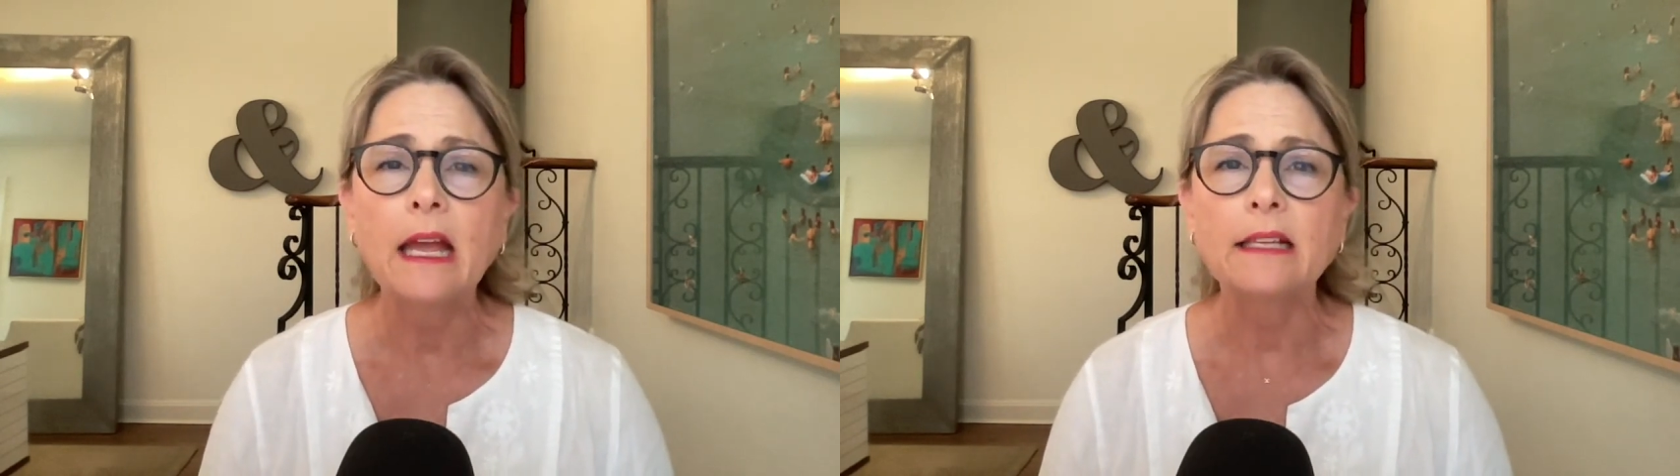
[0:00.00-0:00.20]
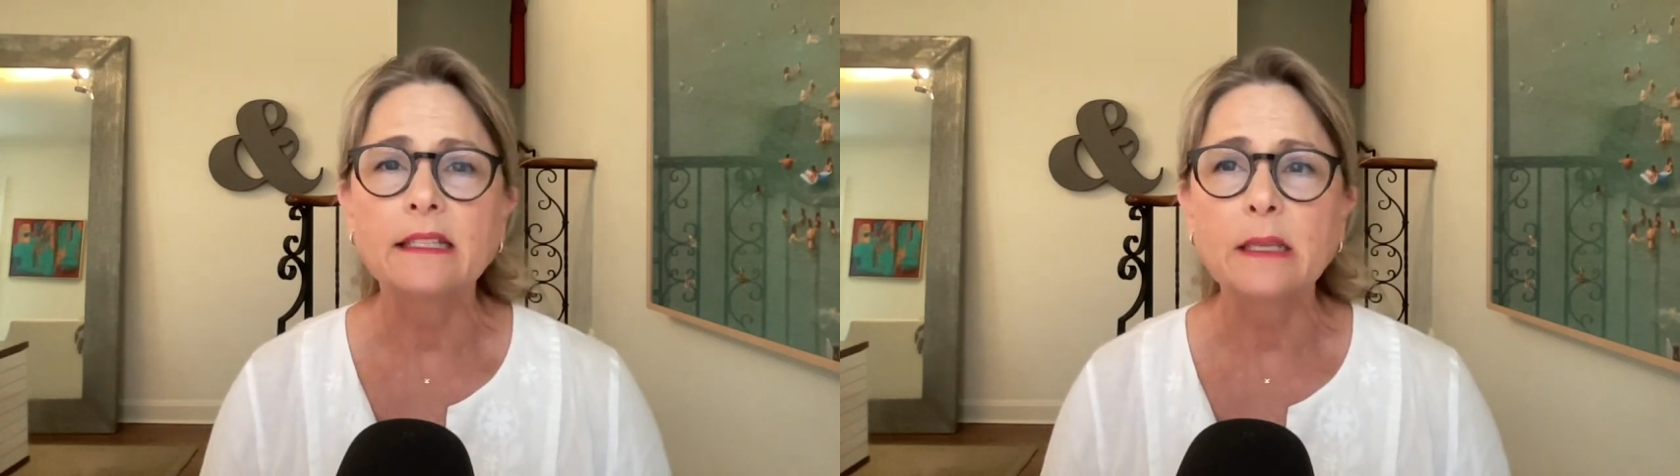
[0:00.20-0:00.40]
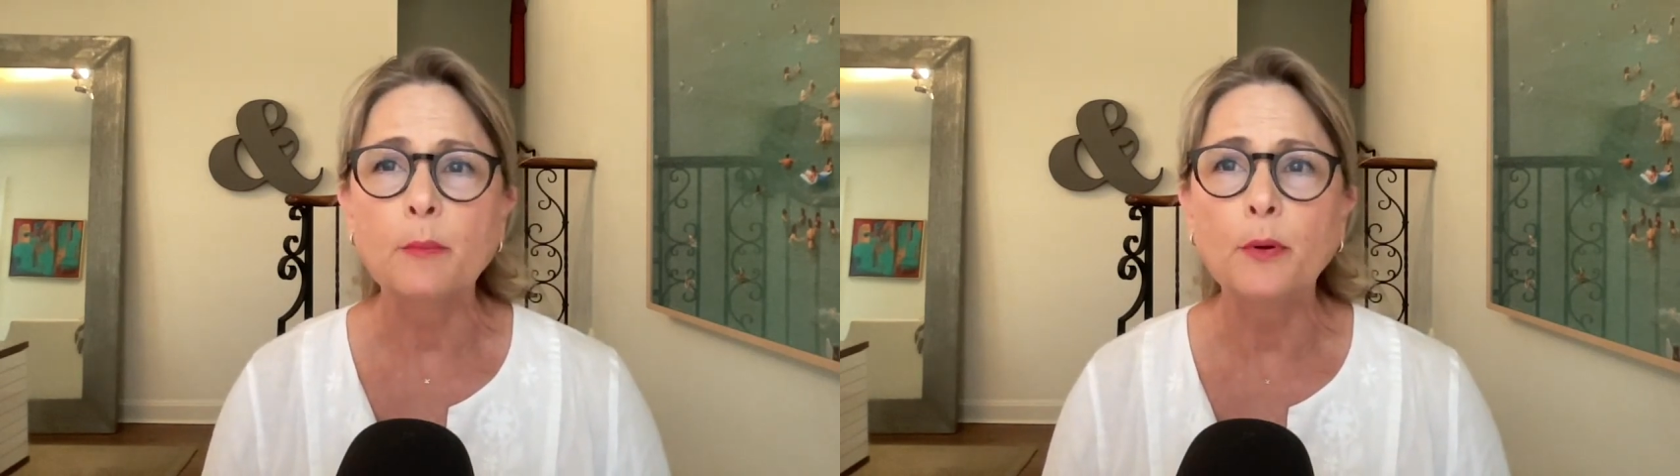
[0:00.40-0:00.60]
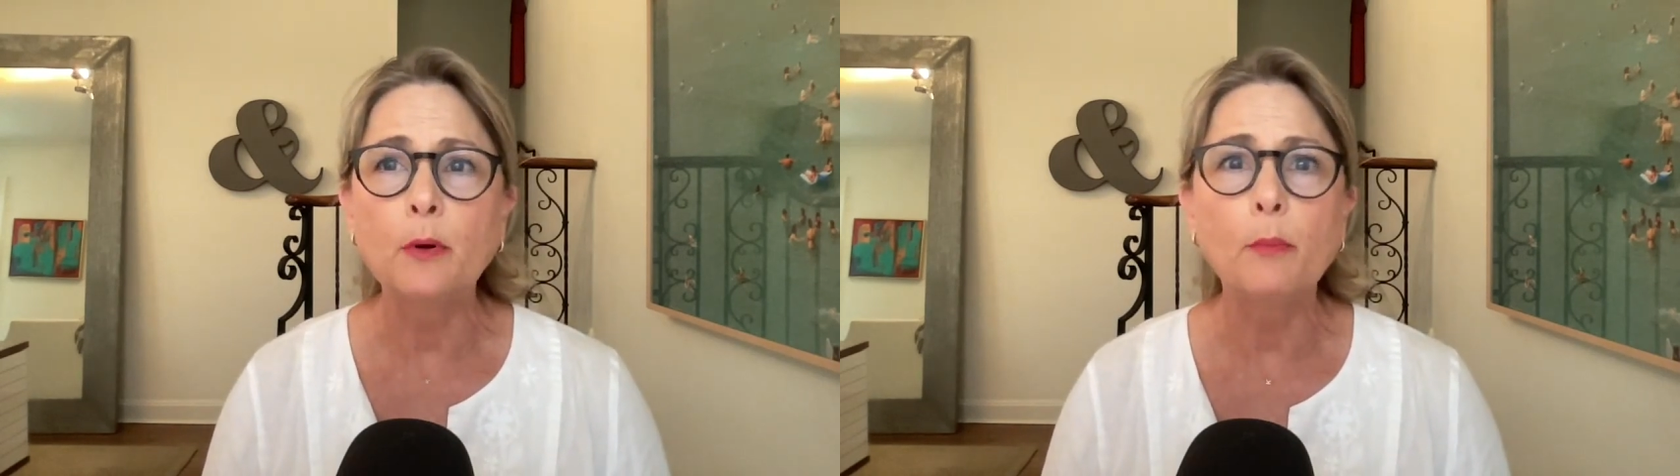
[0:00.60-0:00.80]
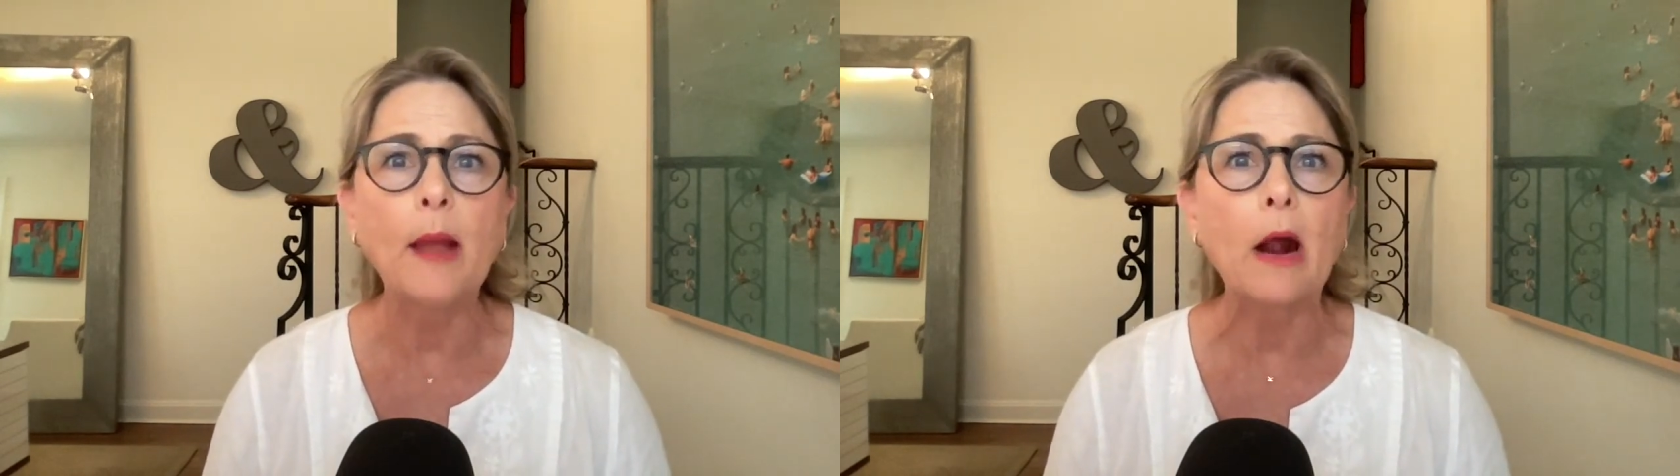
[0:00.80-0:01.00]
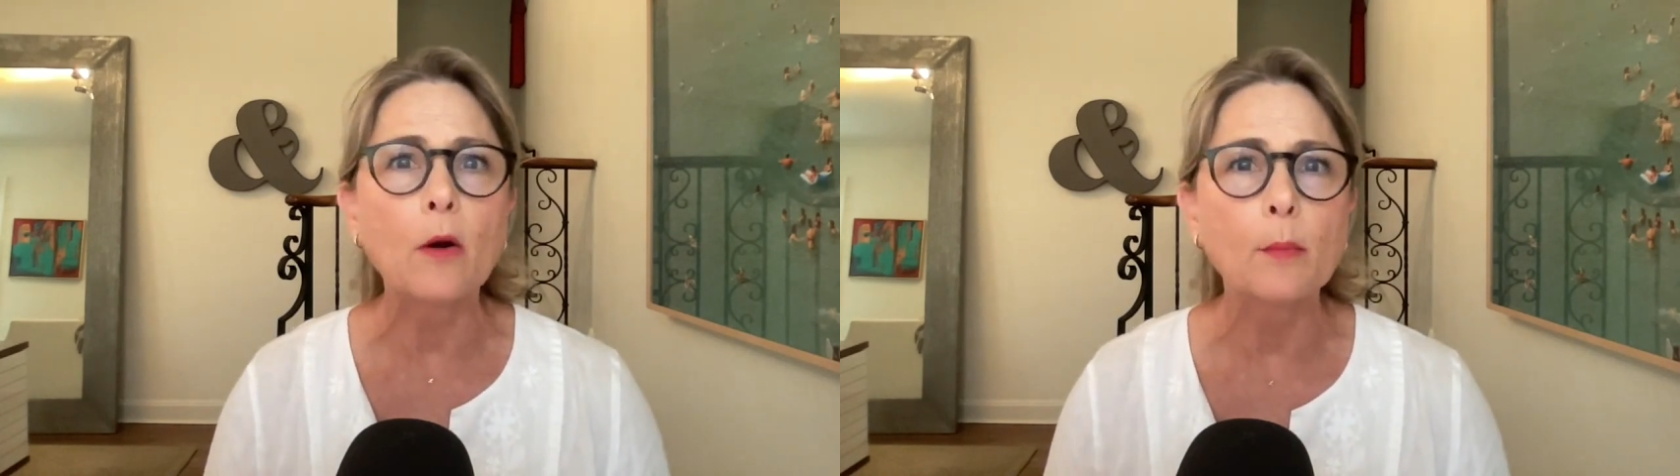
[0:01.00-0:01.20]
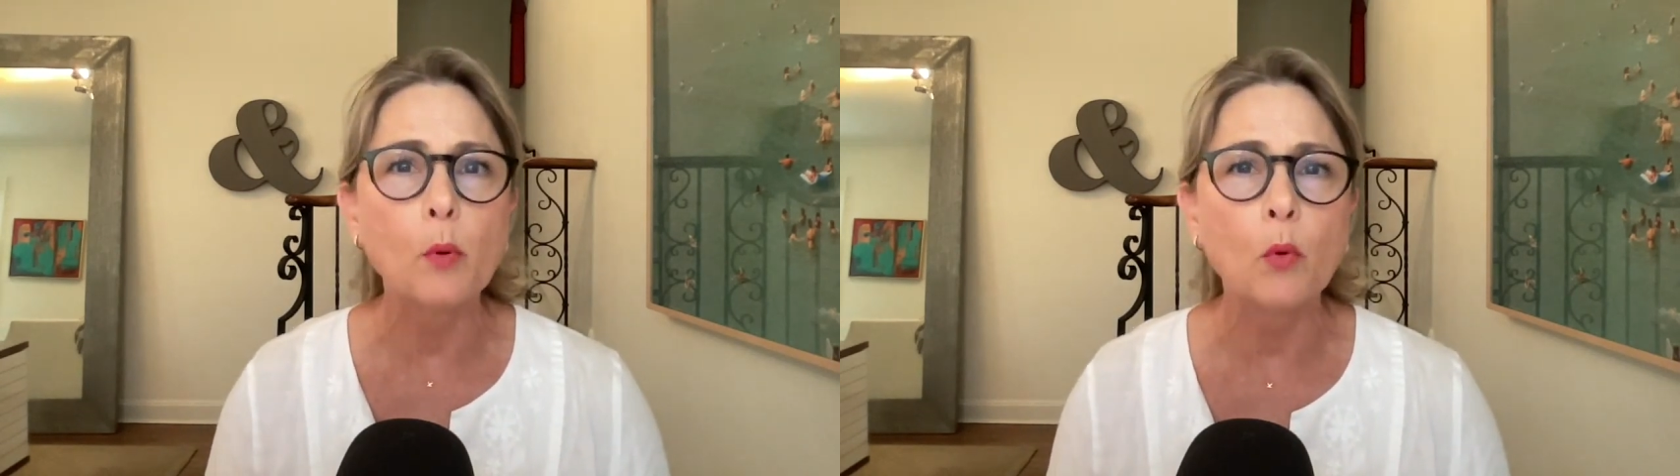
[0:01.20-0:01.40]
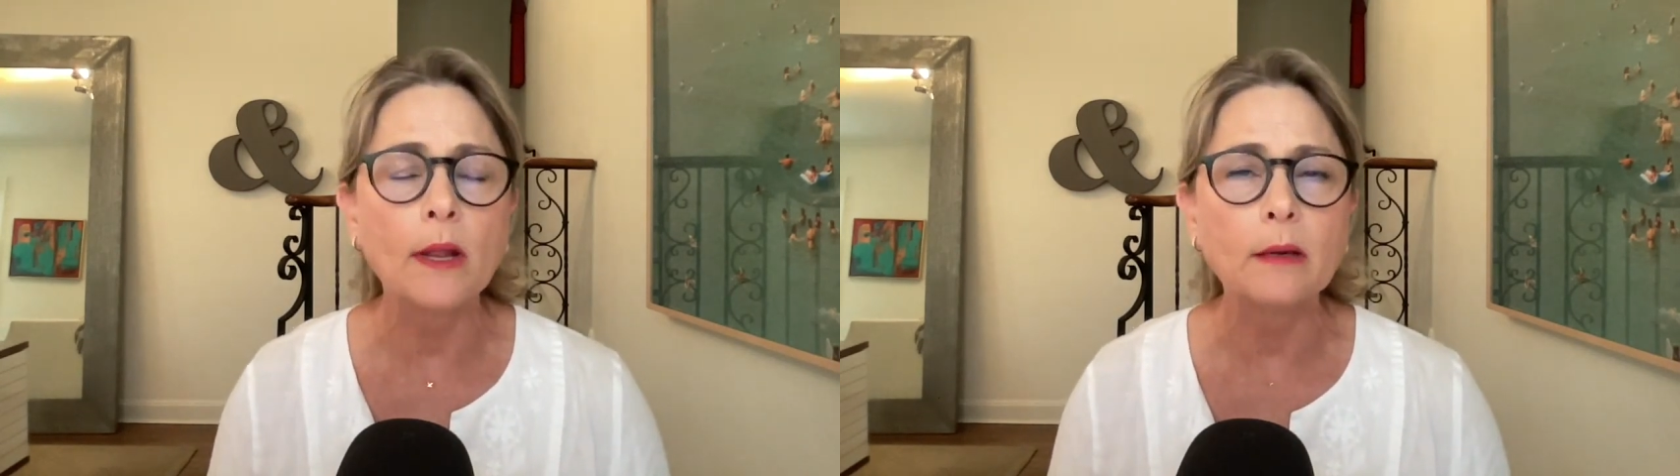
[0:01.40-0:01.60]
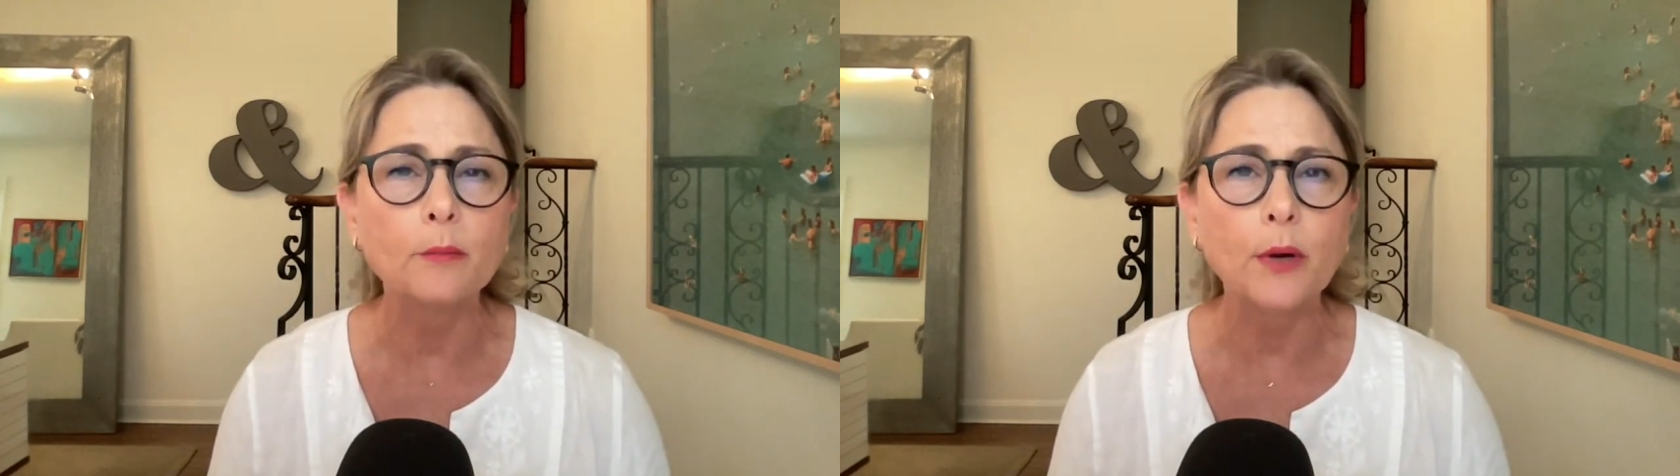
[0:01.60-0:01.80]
a simple PowerPoint